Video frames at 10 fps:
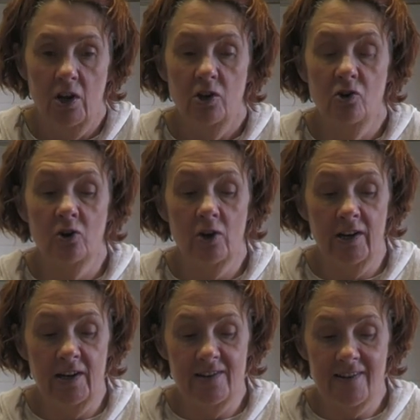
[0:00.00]
you're going to
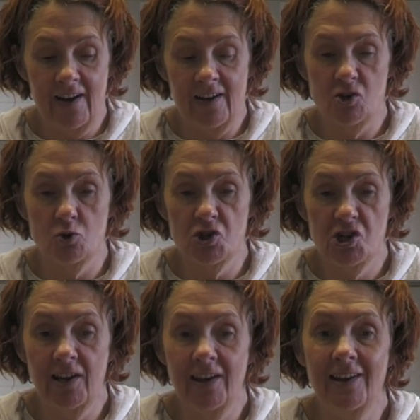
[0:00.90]
need to add your
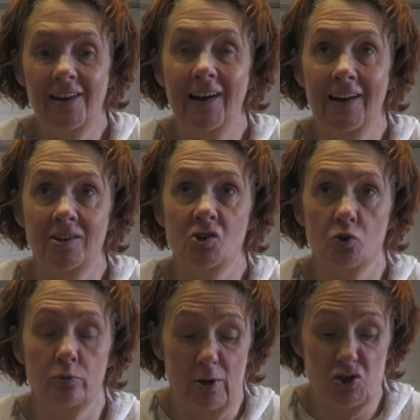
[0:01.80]
chicken and
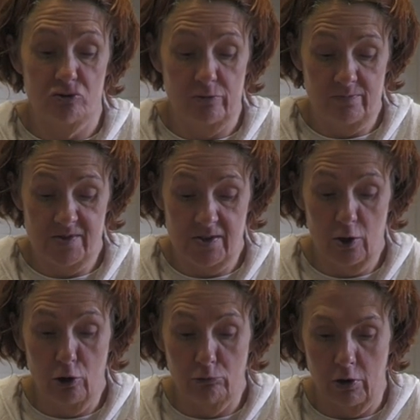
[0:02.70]
your mushrooms, the
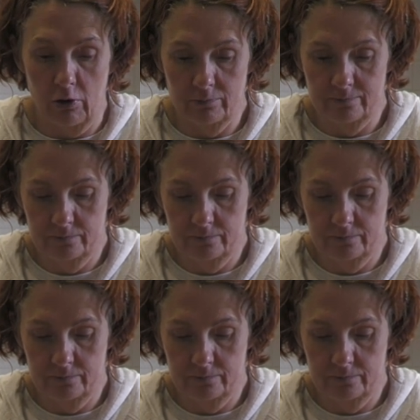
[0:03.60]
whole lot.